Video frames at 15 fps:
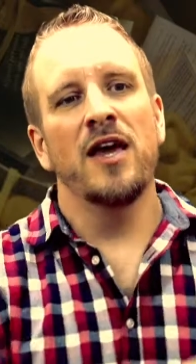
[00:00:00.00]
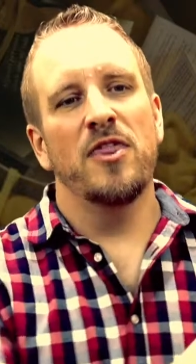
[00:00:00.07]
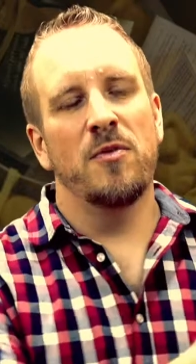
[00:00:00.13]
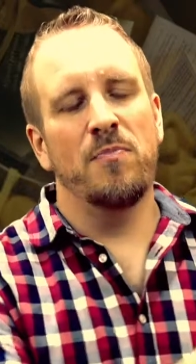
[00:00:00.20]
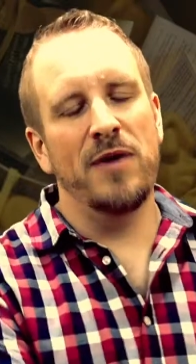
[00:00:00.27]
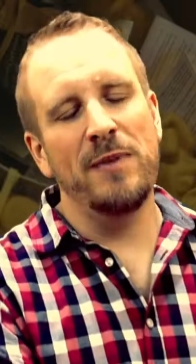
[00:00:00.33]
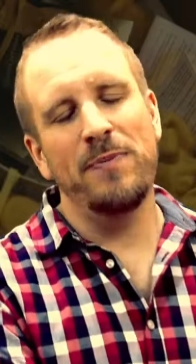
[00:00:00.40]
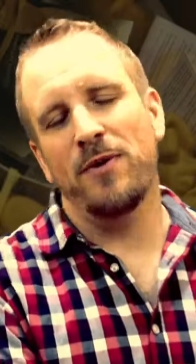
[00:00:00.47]
the
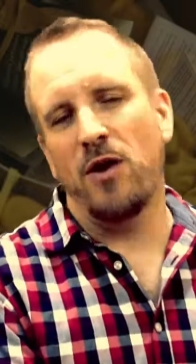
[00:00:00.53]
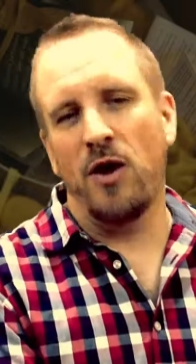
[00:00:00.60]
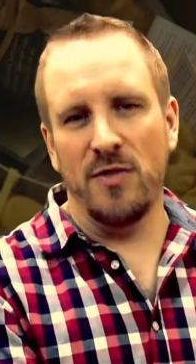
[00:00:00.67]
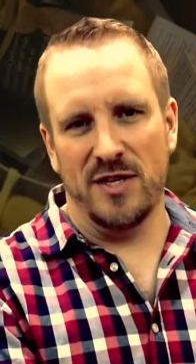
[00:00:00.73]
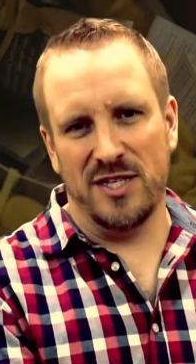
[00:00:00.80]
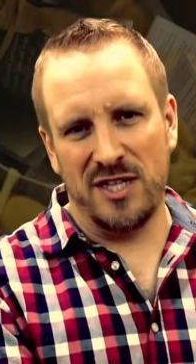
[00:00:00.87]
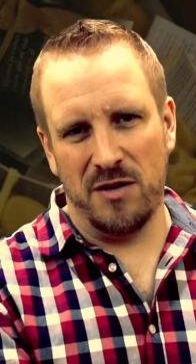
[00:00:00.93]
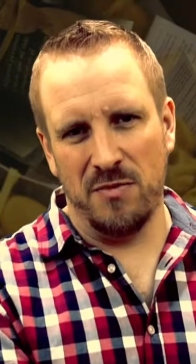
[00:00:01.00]
people on
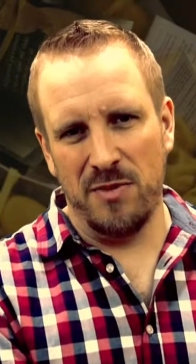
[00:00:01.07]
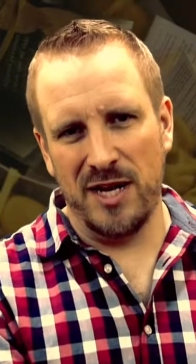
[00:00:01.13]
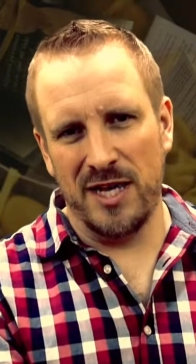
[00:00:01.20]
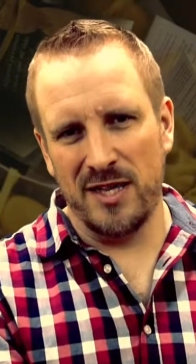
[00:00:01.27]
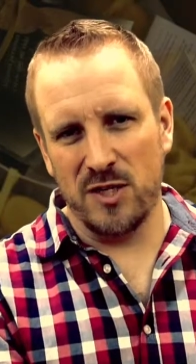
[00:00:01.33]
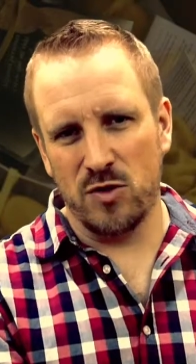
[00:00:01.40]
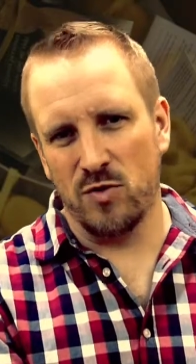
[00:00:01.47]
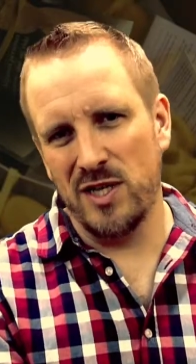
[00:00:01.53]
this committee,
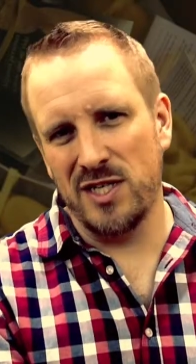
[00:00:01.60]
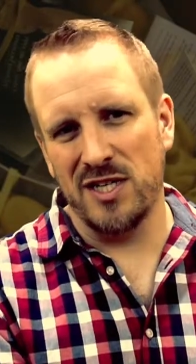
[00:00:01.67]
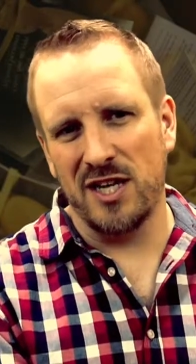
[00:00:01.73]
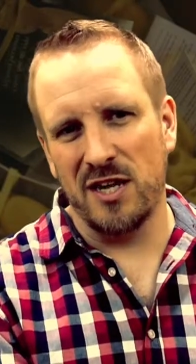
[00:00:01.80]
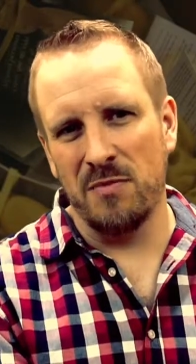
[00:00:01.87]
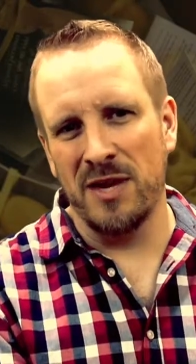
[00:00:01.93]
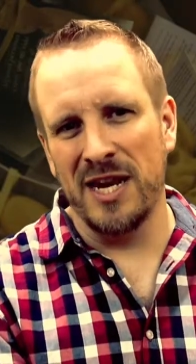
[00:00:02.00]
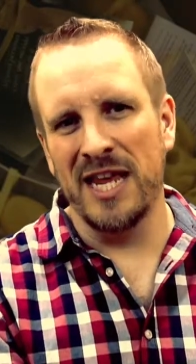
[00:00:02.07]
this recent
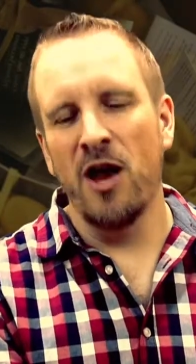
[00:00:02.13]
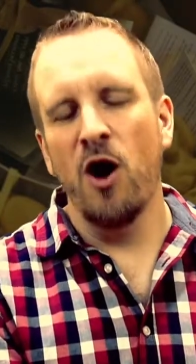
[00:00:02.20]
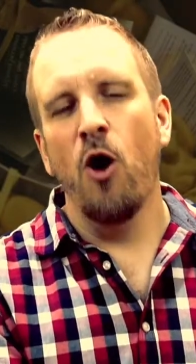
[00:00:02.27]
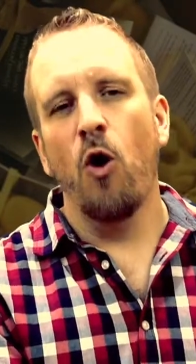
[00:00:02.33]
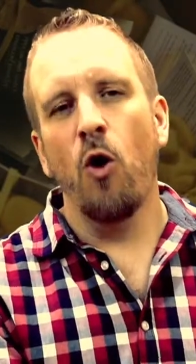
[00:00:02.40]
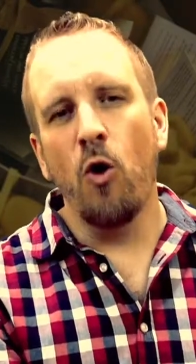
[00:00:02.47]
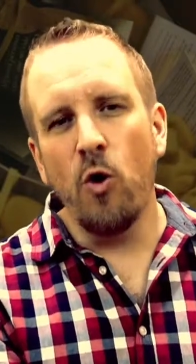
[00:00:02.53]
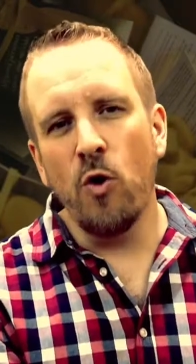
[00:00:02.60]
committee,
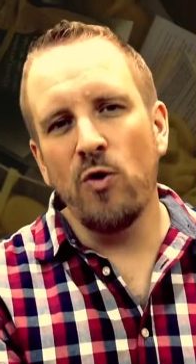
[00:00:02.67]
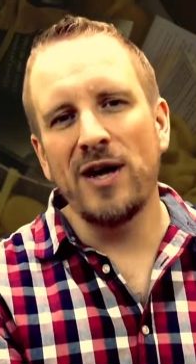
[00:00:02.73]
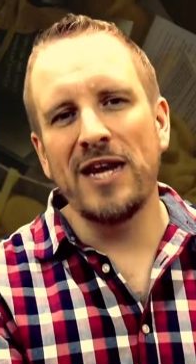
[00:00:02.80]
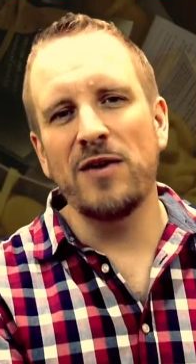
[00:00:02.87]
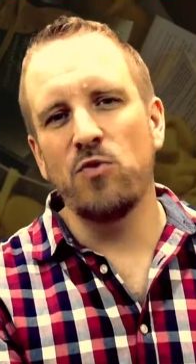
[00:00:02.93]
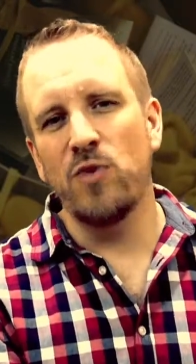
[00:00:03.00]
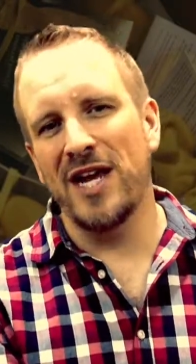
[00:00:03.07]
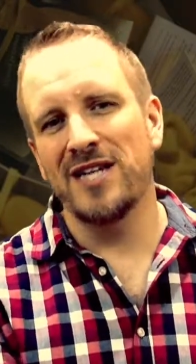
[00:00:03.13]

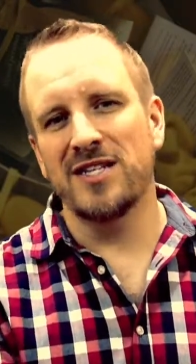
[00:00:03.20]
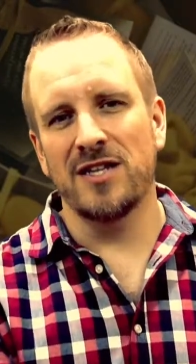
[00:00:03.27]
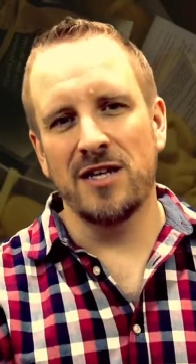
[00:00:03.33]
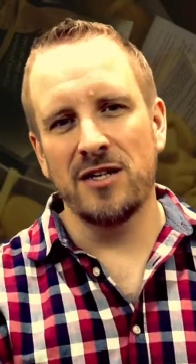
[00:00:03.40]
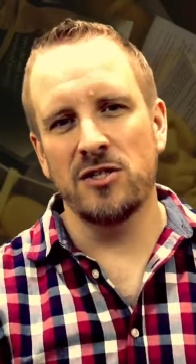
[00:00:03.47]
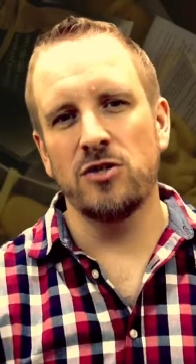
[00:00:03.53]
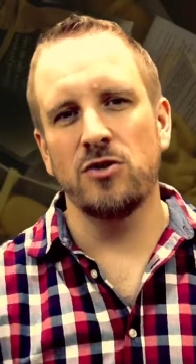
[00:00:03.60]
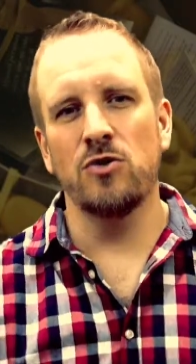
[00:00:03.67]
already went
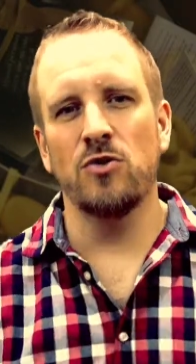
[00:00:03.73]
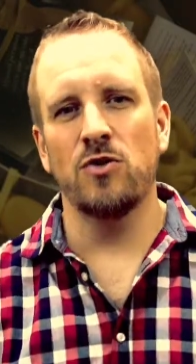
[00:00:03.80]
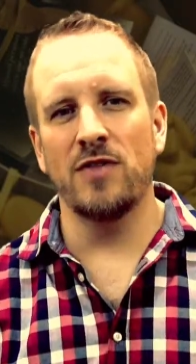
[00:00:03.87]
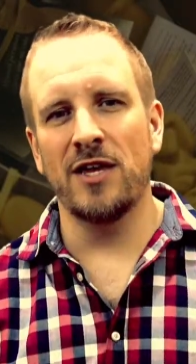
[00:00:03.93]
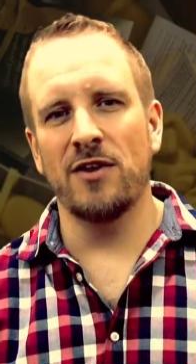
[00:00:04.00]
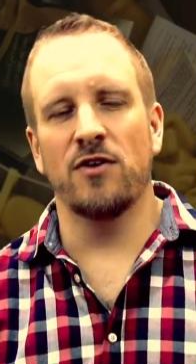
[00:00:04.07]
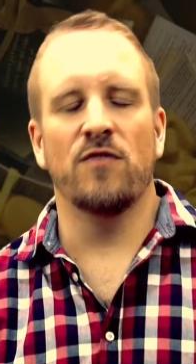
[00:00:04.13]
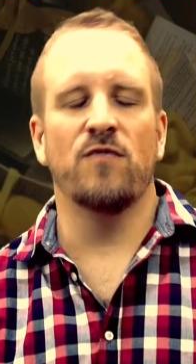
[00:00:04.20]
into
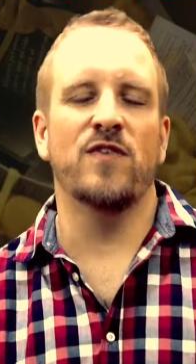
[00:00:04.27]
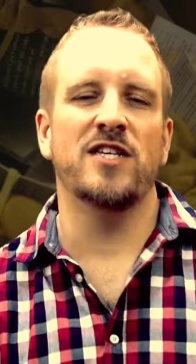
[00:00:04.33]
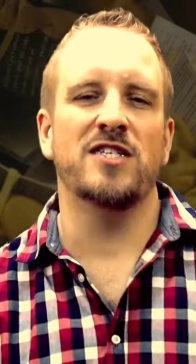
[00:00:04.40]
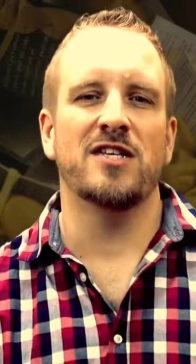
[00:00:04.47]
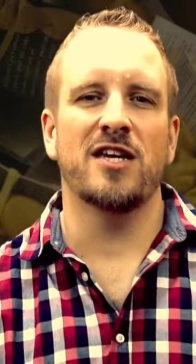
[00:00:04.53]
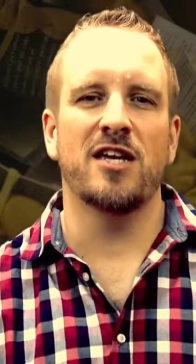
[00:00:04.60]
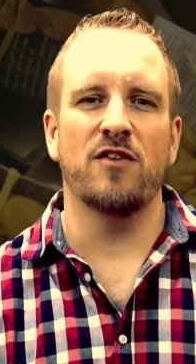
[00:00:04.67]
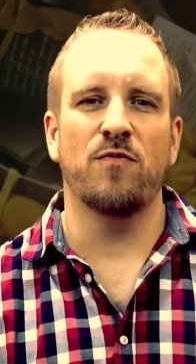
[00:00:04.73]
their
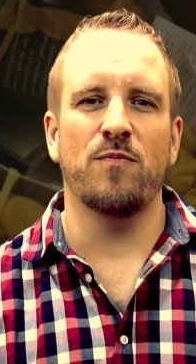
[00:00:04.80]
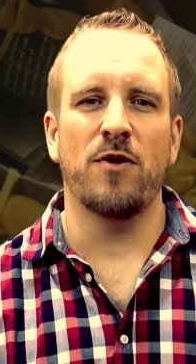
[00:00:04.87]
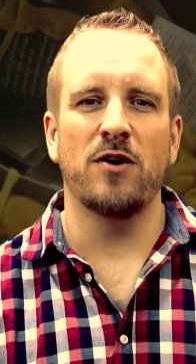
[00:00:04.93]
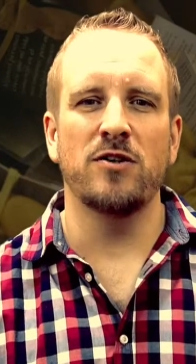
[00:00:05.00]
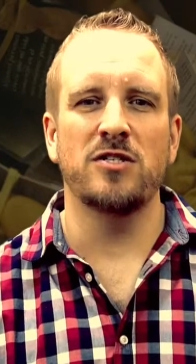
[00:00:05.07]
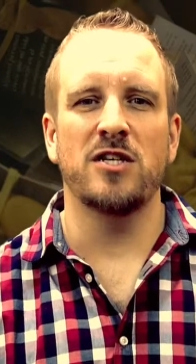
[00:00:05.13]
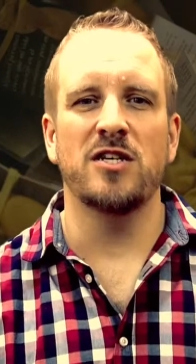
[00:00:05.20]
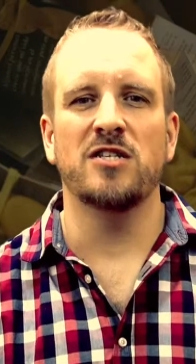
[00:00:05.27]
investigative
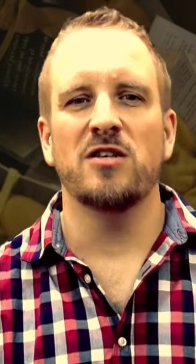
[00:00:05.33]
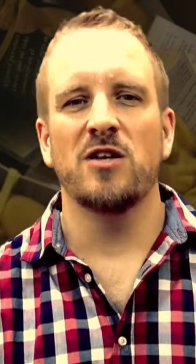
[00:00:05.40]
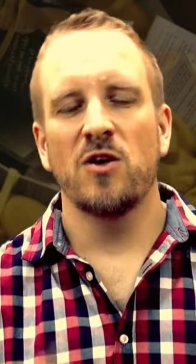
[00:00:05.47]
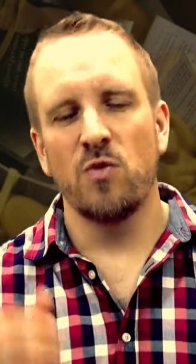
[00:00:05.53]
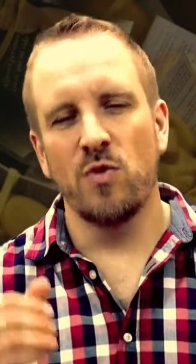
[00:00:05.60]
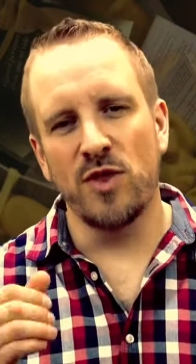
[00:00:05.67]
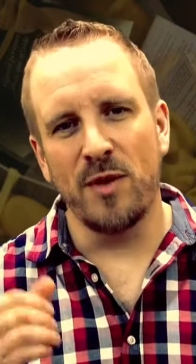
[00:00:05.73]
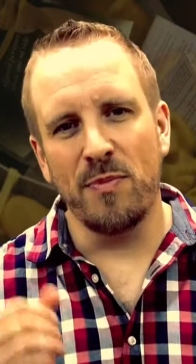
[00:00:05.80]
process
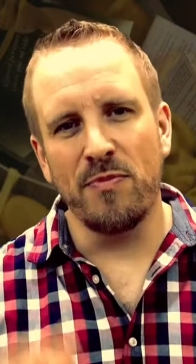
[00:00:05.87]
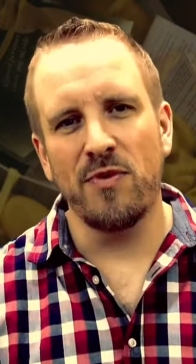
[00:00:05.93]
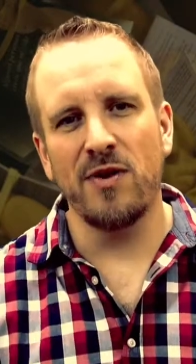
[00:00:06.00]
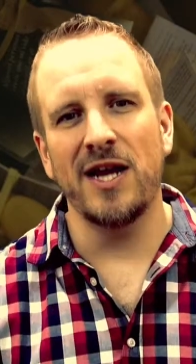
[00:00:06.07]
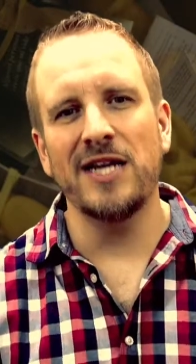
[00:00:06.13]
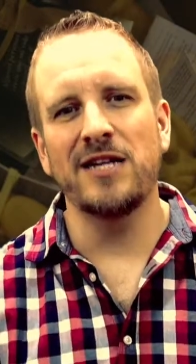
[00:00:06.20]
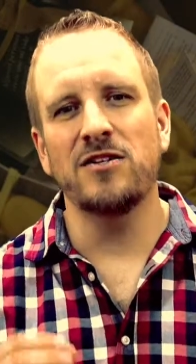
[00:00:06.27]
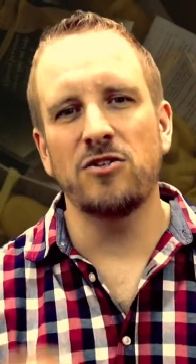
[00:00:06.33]
with a
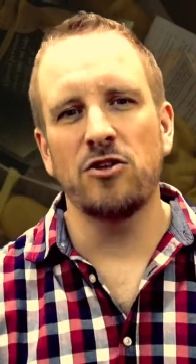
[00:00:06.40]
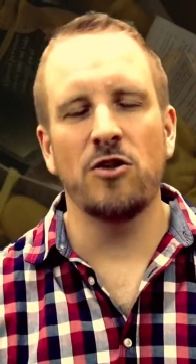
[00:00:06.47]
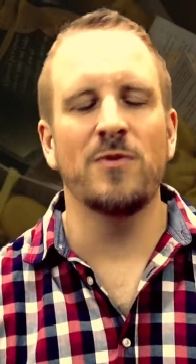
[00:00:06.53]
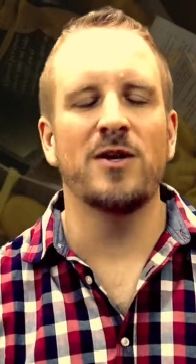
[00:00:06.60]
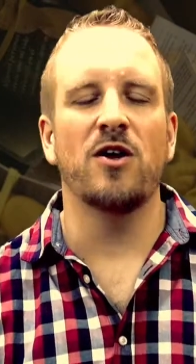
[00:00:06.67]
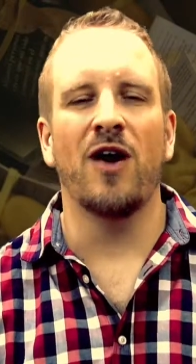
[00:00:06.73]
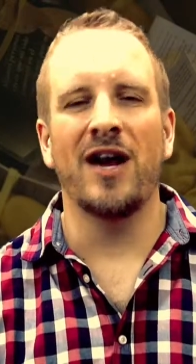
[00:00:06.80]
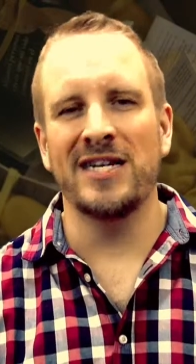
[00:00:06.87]

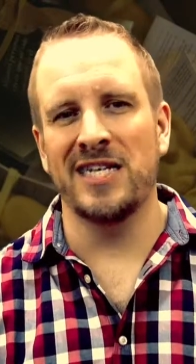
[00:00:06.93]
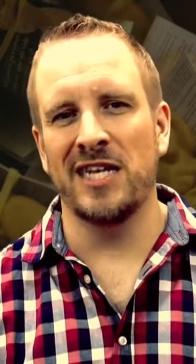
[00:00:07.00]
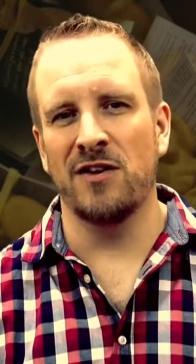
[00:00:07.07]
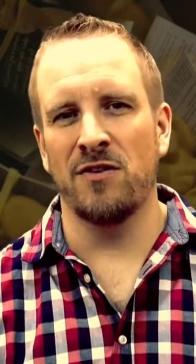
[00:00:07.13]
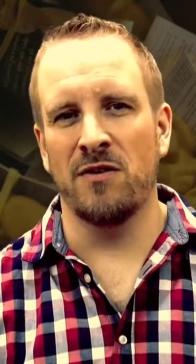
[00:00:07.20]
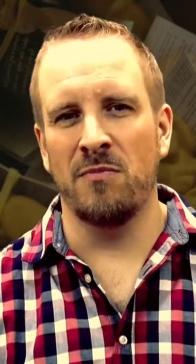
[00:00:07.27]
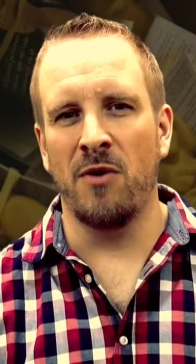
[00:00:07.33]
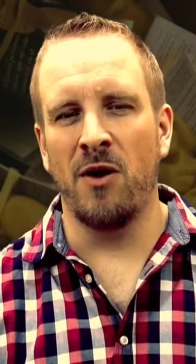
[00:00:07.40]
predetermined
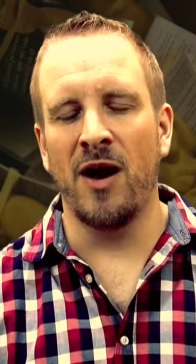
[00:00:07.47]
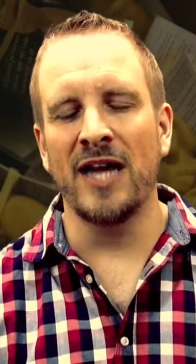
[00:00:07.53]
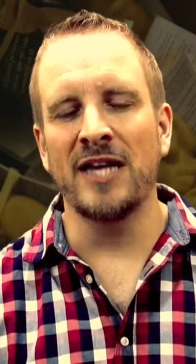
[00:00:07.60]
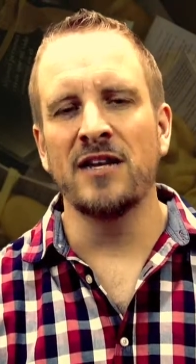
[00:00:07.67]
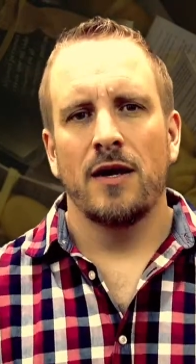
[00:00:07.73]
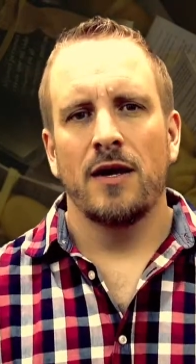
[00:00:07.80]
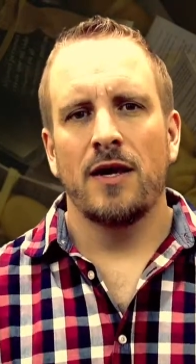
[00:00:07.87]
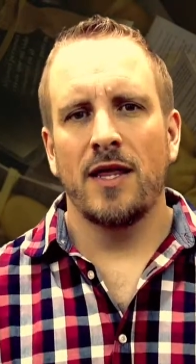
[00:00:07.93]
idea in mind.